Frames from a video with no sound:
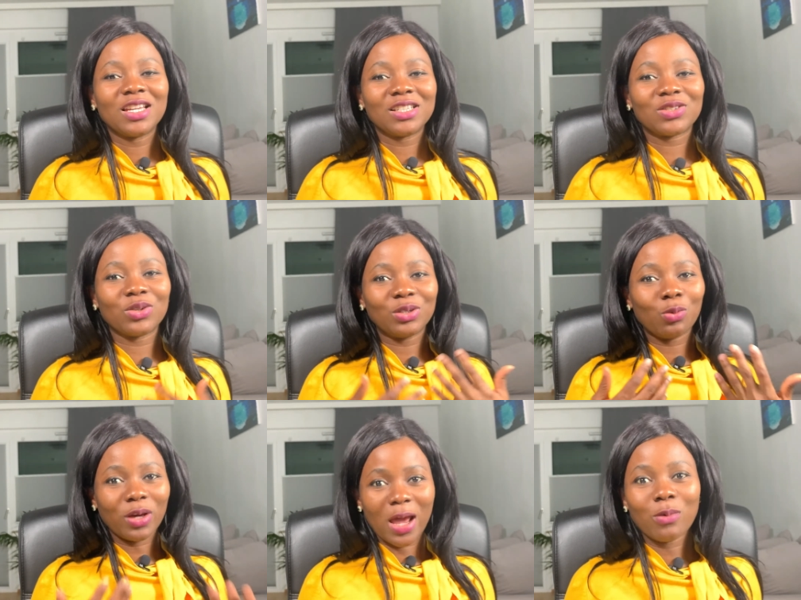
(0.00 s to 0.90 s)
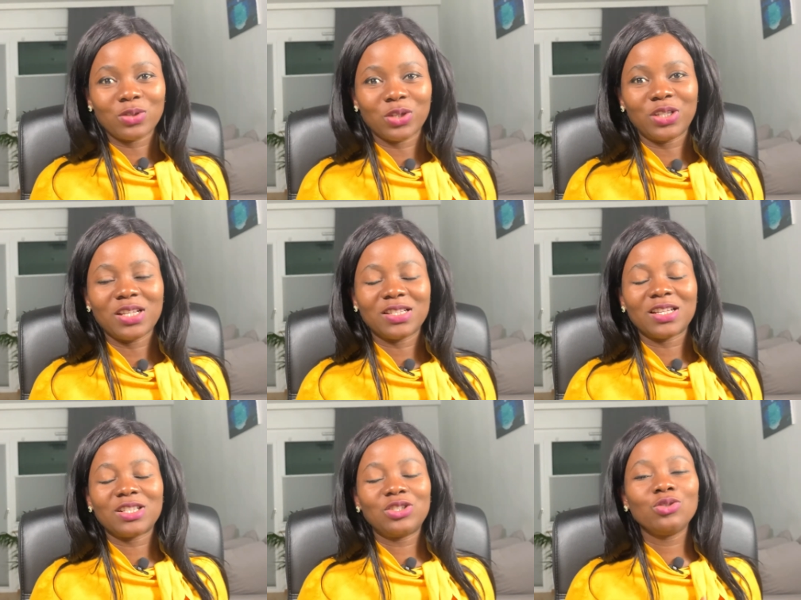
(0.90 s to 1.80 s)
So what I would suggest is
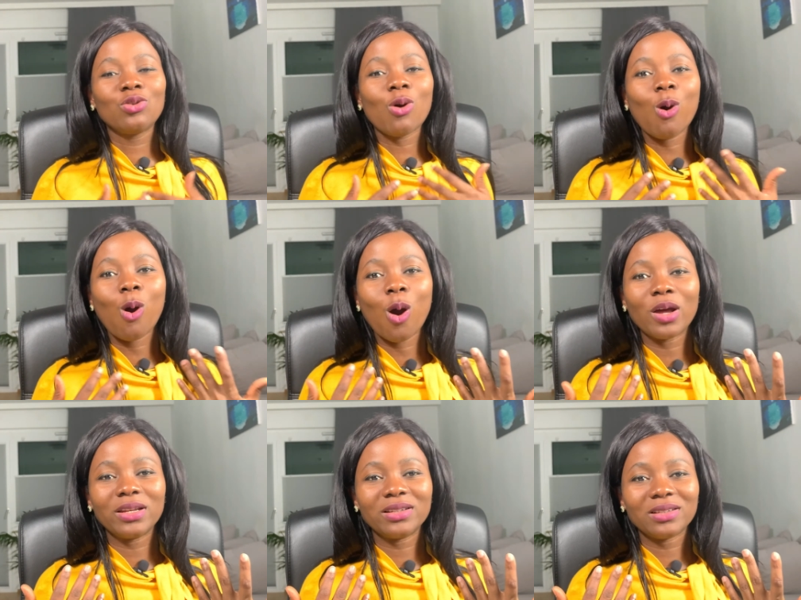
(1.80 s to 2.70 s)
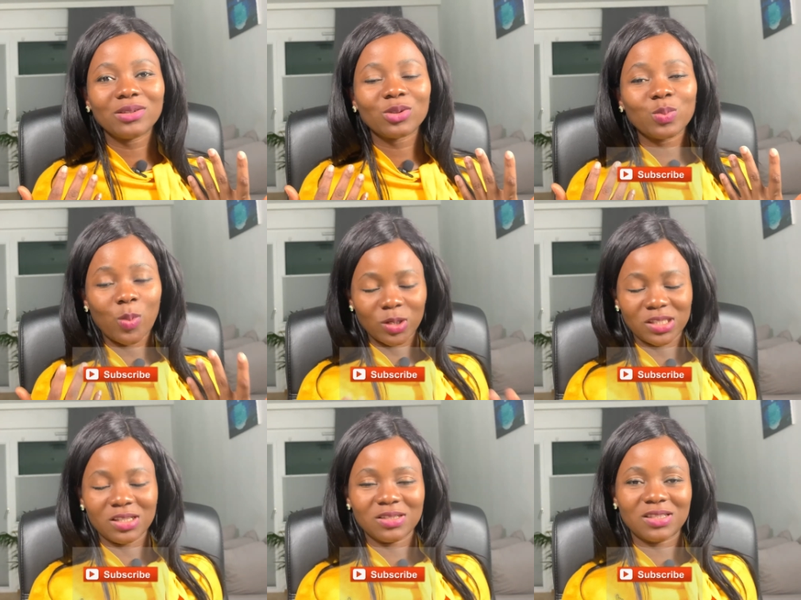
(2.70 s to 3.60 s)
that you go on those
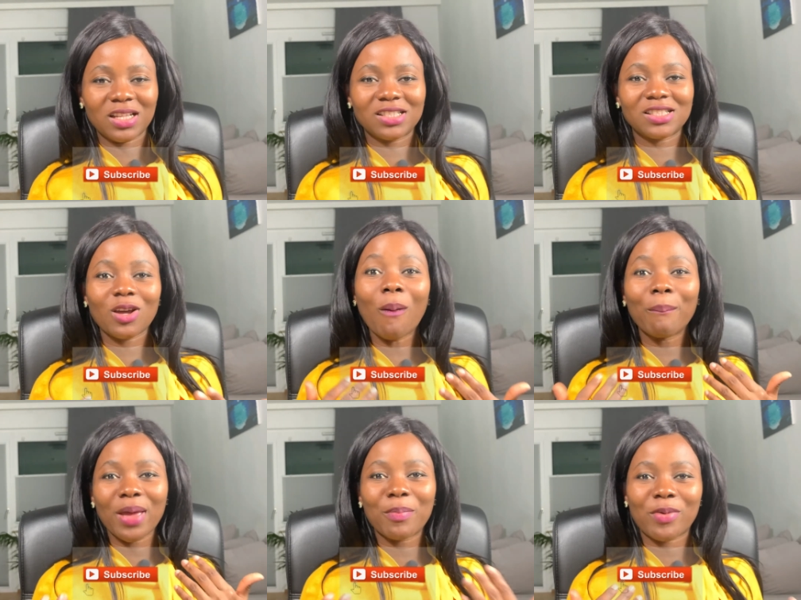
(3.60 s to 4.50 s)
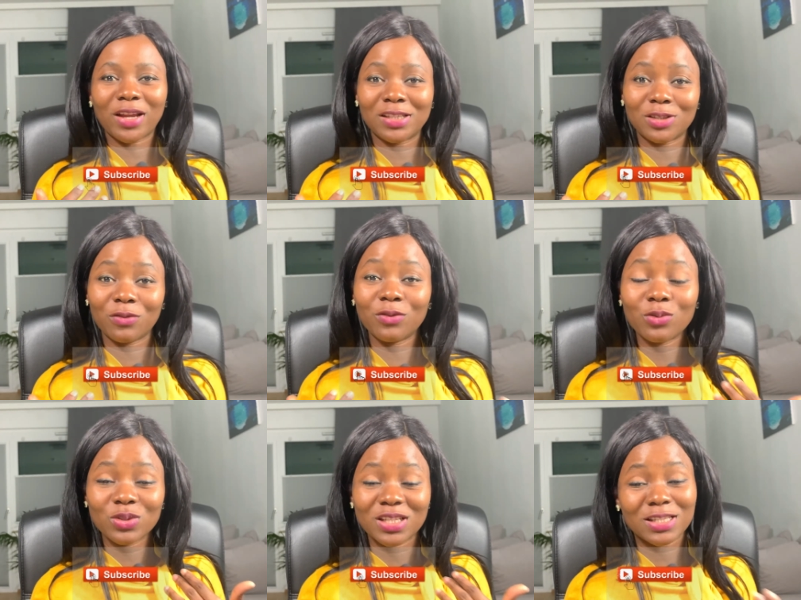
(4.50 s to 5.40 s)
portals that compare prices of
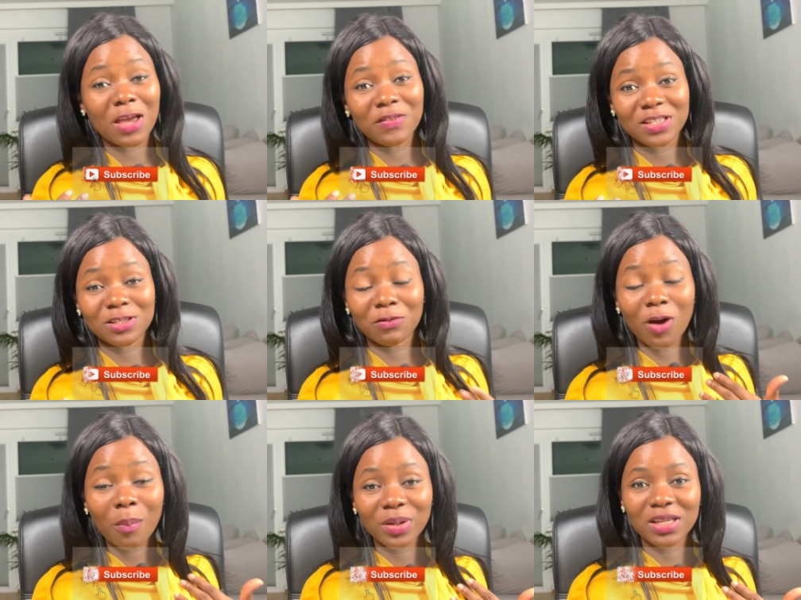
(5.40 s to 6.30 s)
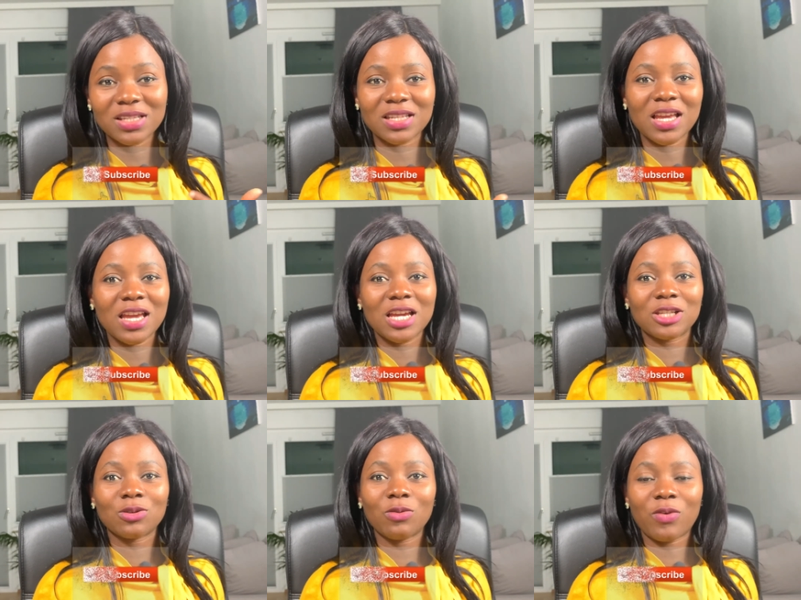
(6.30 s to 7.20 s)
goods and services of companies.
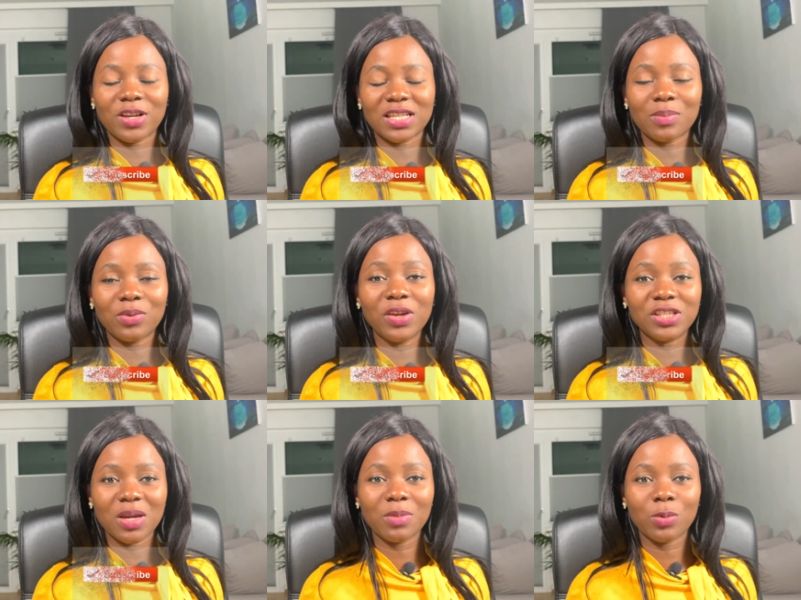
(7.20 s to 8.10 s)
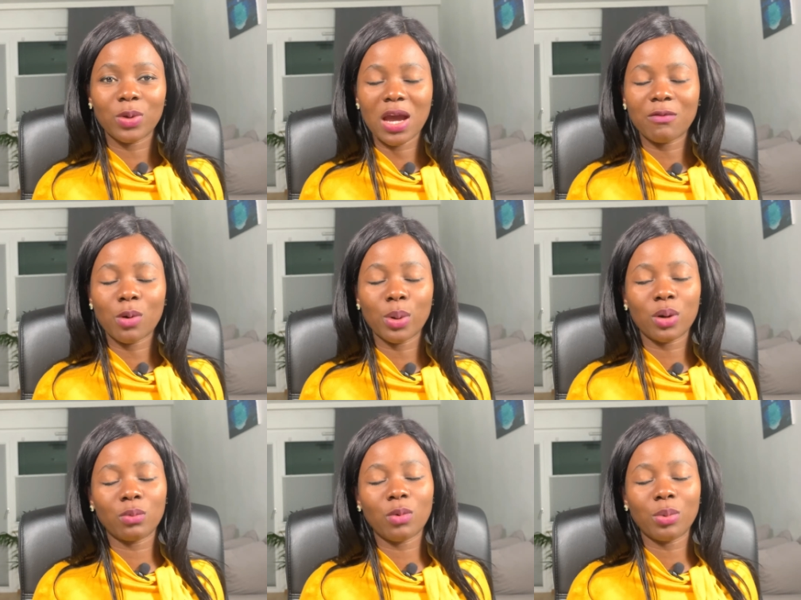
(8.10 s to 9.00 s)
So for example, in Germany, we have
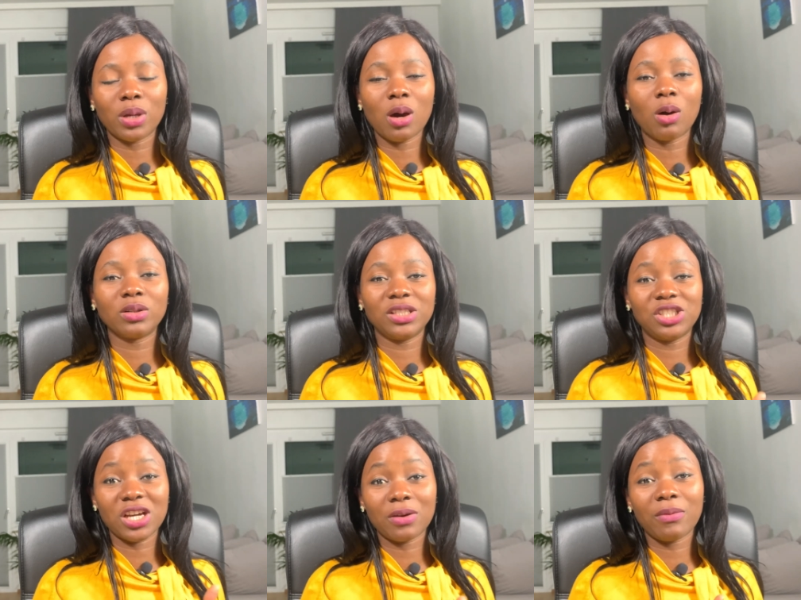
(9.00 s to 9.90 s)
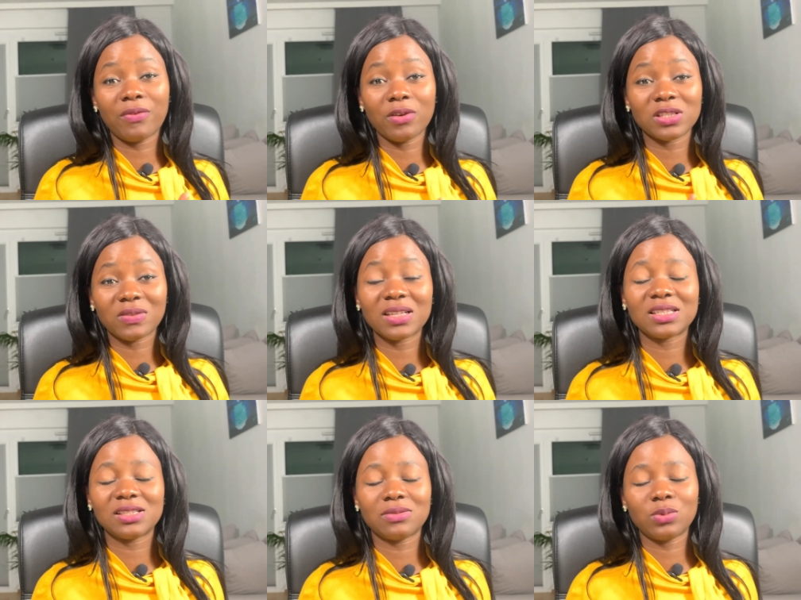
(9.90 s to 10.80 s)
what we call the Check 24,
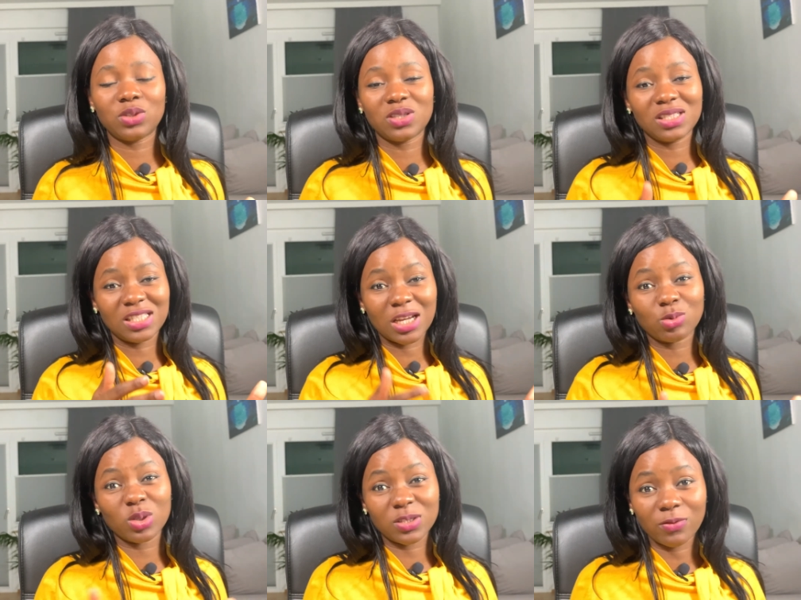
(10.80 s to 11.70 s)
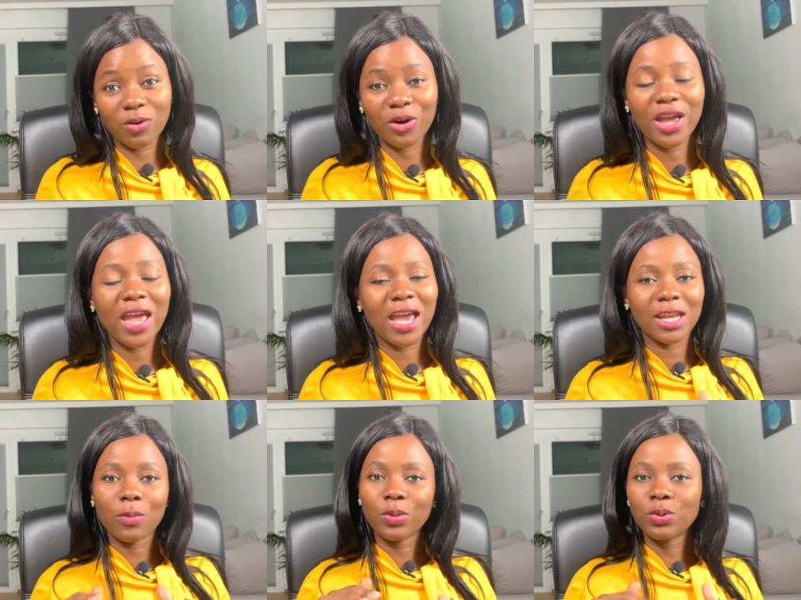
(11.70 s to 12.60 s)
which is Check 24. And
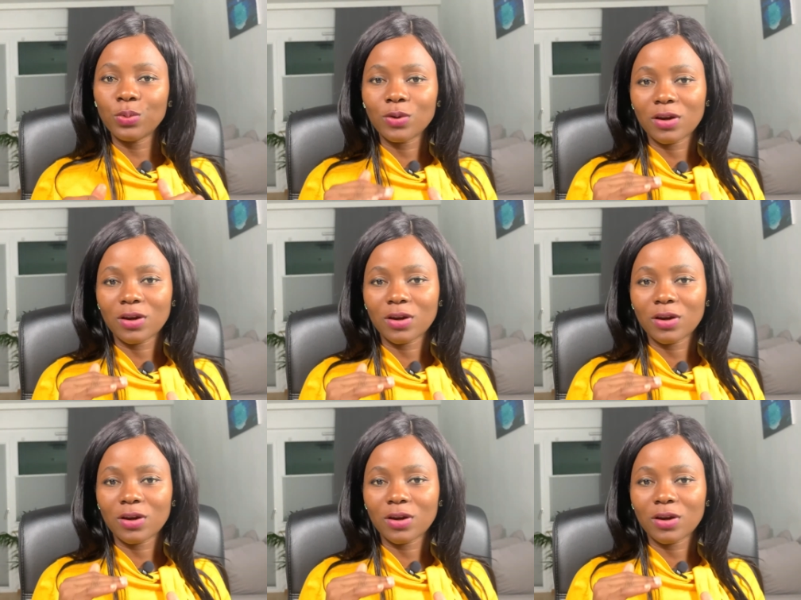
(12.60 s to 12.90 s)
then